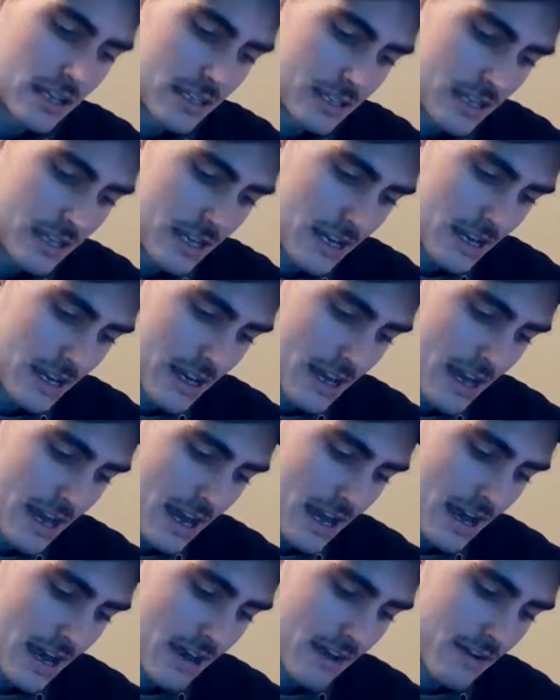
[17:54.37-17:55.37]
They
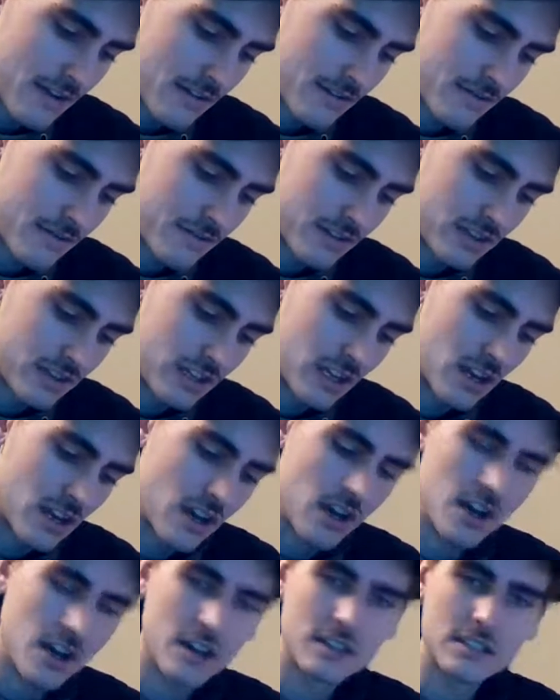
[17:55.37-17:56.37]
have
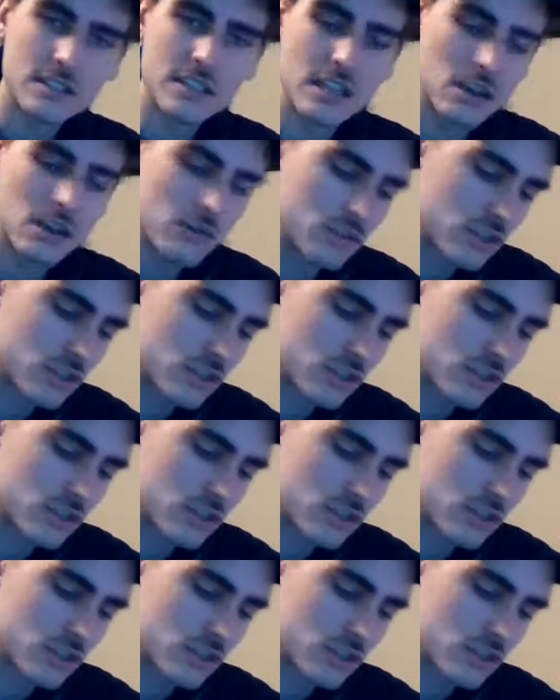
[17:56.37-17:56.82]
DeHaan's out,